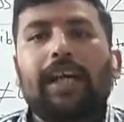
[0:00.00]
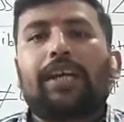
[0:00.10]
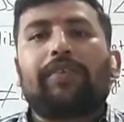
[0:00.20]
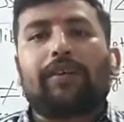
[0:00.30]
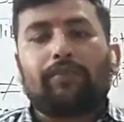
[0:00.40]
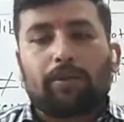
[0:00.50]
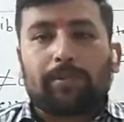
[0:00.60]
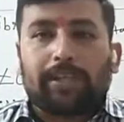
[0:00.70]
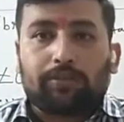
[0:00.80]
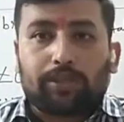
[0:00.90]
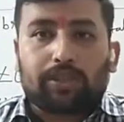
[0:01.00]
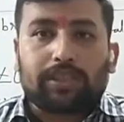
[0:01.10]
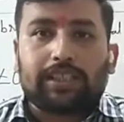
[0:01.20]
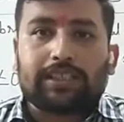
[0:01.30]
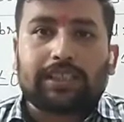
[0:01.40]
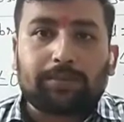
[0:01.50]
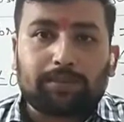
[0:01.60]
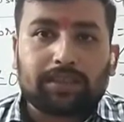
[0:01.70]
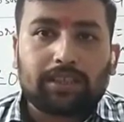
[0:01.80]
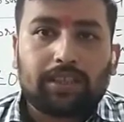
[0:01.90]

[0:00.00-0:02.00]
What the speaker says: and we have formed an equation, that is a Gibbs